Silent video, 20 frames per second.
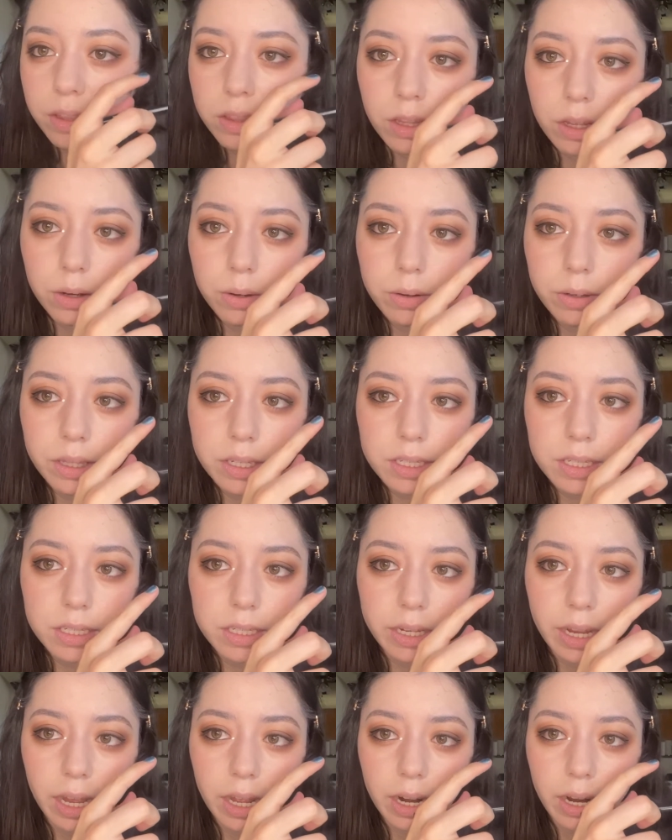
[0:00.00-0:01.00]
though this is a
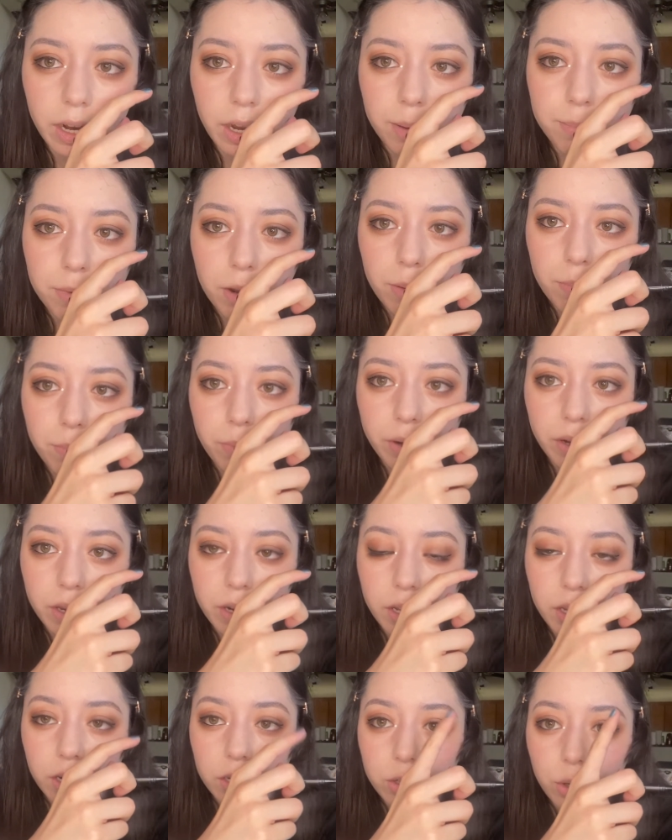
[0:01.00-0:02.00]
cat eye, I'm not bringing
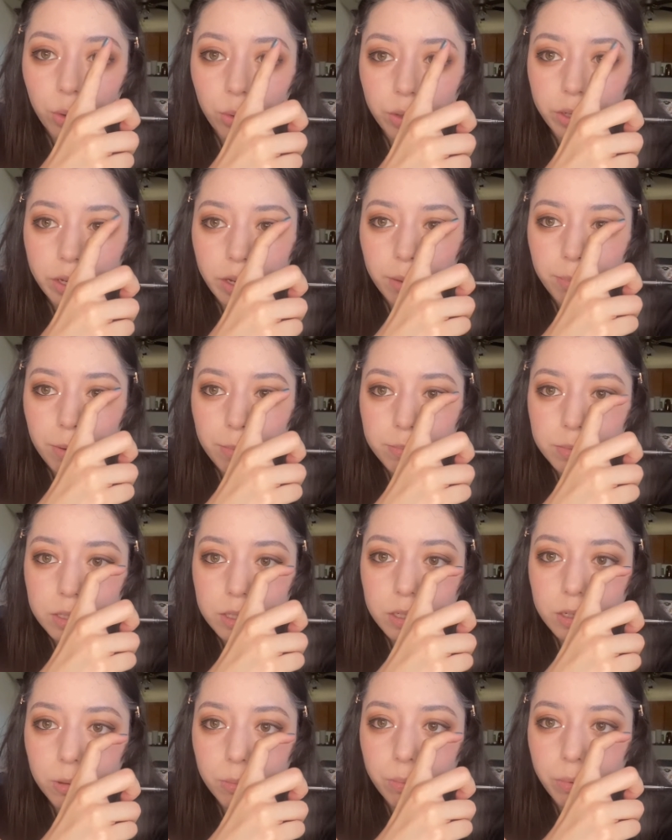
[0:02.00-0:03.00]
it totally up, I'm
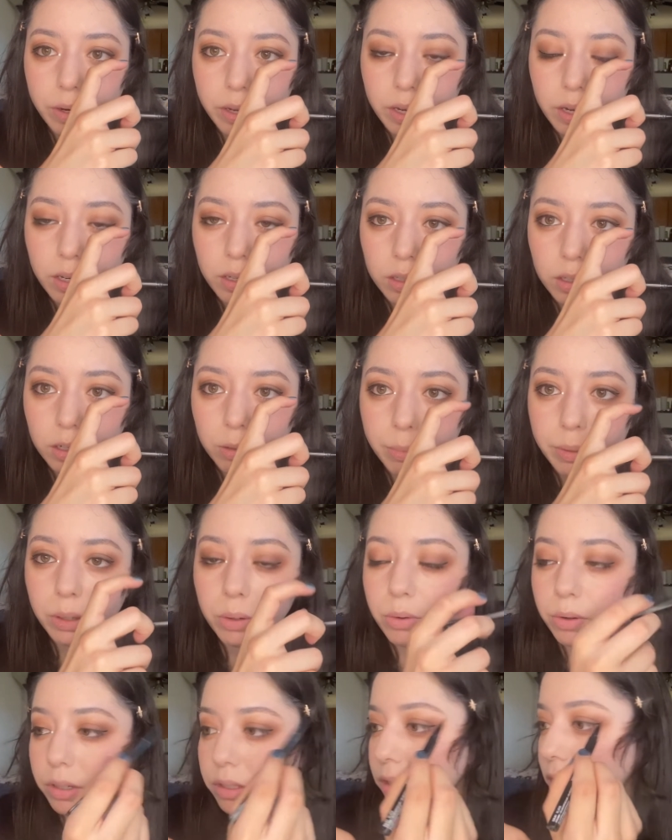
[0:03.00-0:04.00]
still bringing it a little bit
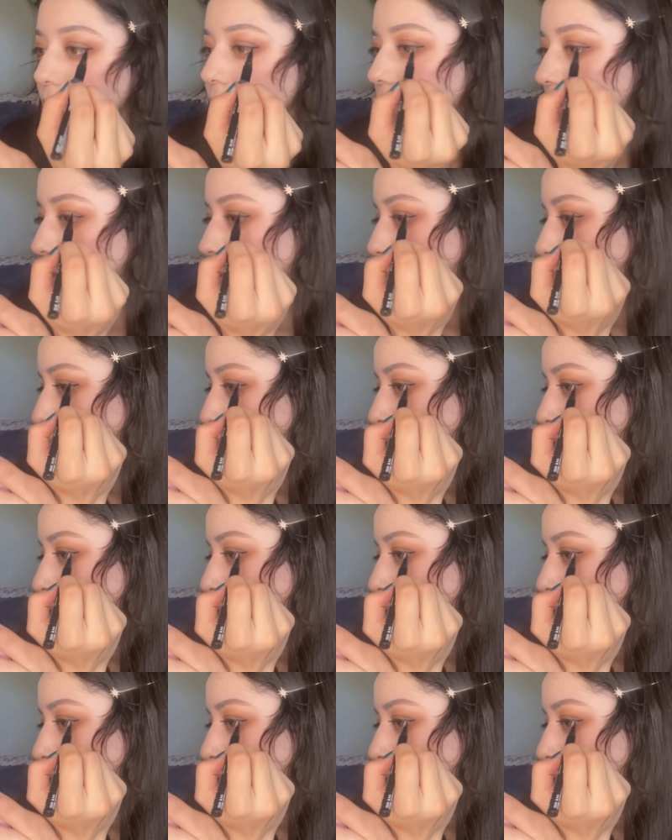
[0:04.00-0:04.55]
horizontal.